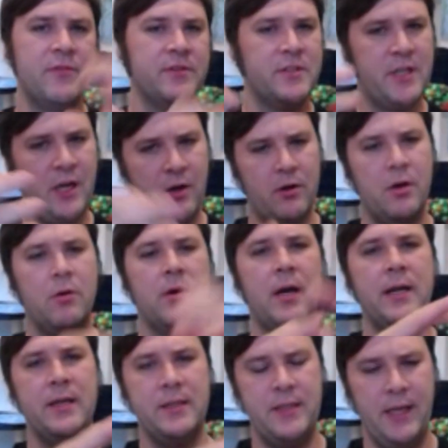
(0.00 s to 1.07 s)
and Scarecrow
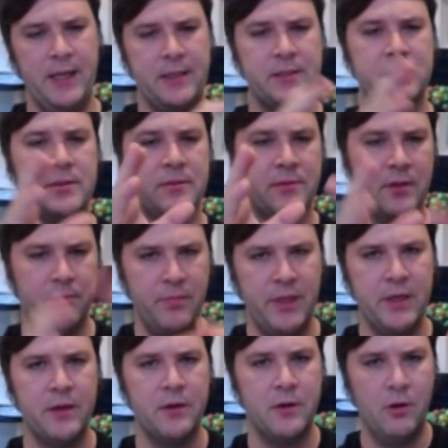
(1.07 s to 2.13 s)
kind of takes the
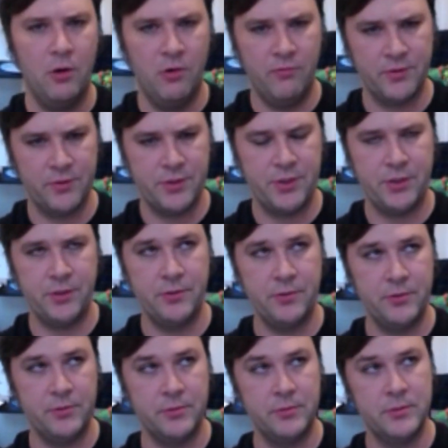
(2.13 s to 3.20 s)
mirror over
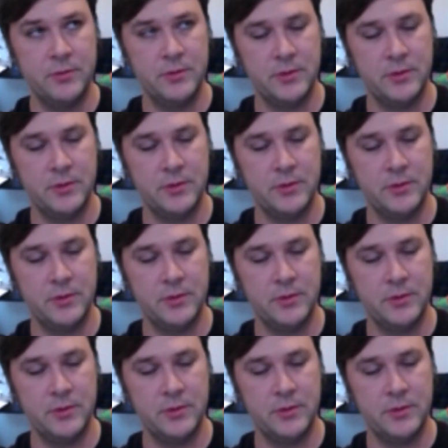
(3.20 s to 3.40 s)
to